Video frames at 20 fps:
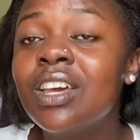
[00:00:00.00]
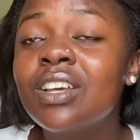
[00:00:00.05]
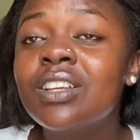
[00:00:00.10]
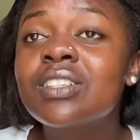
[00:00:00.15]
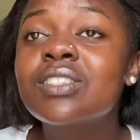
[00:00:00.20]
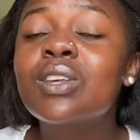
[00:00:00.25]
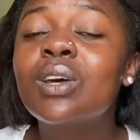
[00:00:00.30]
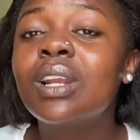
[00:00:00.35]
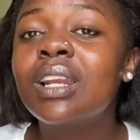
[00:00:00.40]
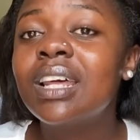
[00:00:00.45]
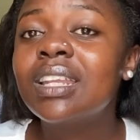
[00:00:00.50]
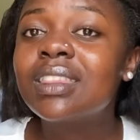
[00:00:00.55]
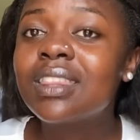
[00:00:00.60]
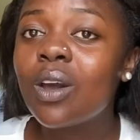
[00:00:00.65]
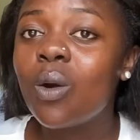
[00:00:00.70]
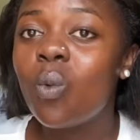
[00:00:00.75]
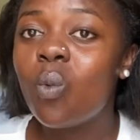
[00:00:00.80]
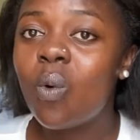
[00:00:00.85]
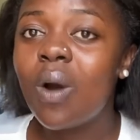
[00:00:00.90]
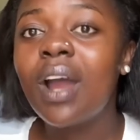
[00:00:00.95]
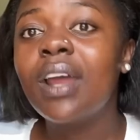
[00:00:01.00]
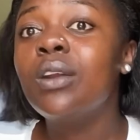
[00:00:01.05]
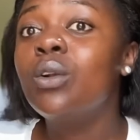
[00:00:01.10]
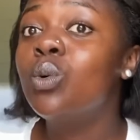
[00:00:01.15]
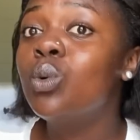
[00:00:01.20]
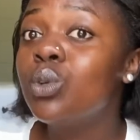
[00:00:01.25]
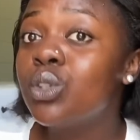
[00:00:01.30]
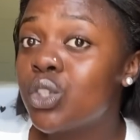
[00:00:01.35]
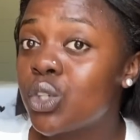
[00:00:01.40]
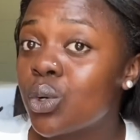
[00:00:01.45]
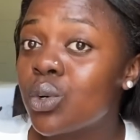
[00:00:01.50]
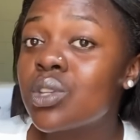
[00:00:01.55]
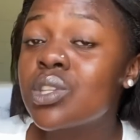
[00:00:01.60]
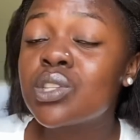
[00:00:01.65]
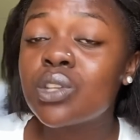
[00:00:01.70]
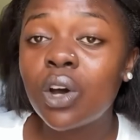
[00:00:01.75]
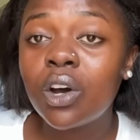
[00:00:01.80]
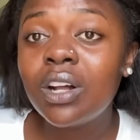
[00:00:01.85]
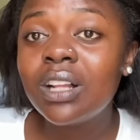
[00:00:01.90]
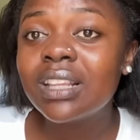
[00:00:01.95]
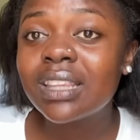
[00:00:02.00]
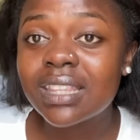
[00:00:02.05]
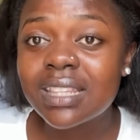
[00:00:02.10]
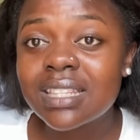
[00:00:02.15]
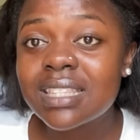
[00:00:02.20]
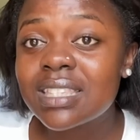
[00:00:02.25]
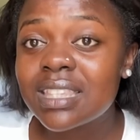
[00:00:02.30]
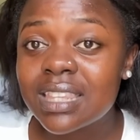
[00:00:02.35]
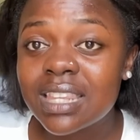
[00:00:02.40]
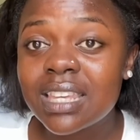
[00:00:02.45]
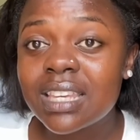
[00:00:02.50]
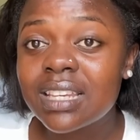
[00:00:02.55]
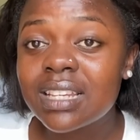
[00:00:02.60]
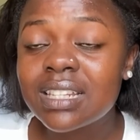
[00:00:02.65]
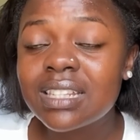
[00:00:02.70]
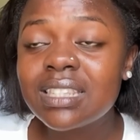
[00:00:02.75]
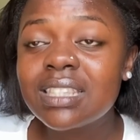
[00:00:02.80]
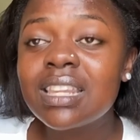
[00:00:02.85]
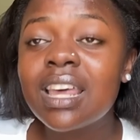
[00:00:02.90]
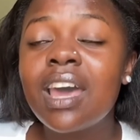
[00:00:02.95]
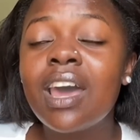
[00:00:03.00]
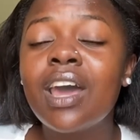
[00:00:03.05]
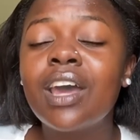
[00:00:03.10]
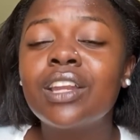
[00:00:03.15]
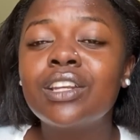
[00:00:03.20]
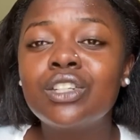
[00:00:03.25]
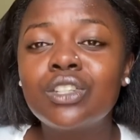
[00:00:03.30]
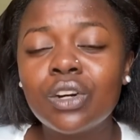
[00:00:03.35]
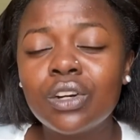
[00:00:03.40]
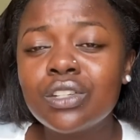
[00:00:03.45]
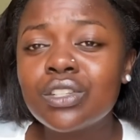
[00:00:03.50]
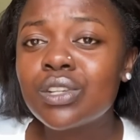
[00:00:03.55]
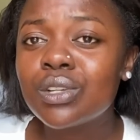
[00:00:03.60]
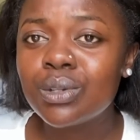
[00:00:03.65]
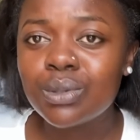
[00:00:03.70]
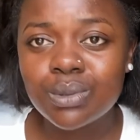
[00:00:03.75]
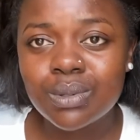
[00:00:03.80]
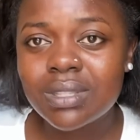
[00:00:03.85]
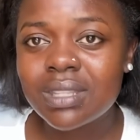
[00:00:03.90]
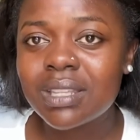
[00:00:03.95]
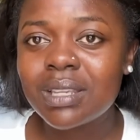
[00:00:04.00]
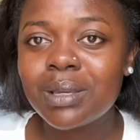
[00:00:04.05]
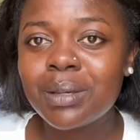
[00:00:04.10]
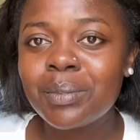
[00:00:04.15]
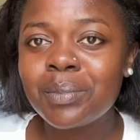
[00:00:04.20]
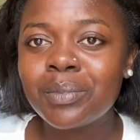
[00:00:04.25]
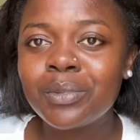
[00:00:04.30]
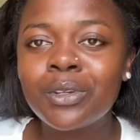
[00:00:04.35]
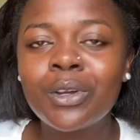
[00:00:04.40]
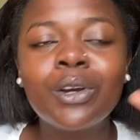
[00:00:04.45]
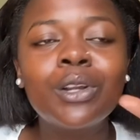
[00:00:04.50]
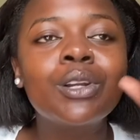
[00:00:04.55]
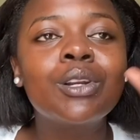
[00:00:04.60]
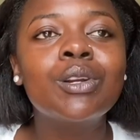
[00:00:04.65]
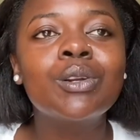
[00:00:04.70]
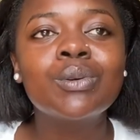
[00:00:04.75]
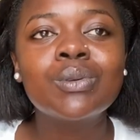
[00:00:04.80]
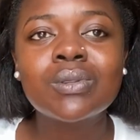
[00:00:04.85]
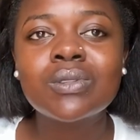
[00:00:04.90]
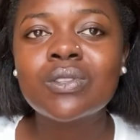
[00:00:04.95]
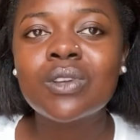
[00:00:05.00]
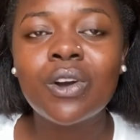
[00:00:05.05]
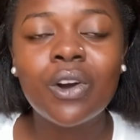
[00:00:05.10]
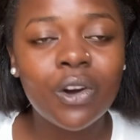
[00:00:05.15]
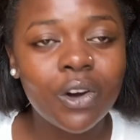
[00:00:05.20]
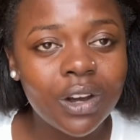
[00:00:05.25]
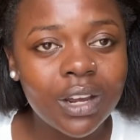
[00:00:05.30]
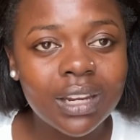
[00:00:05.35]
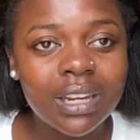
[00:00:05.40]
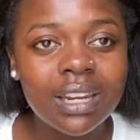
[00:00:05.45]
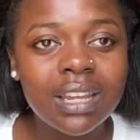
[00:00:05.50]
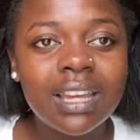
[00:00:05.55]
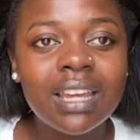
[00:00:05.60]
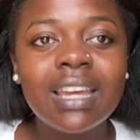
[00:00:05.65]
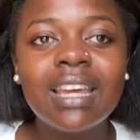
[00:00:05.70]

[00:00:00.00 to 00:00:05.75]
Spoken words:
So let the one who chose all these things, don't lose him. Don't lose God.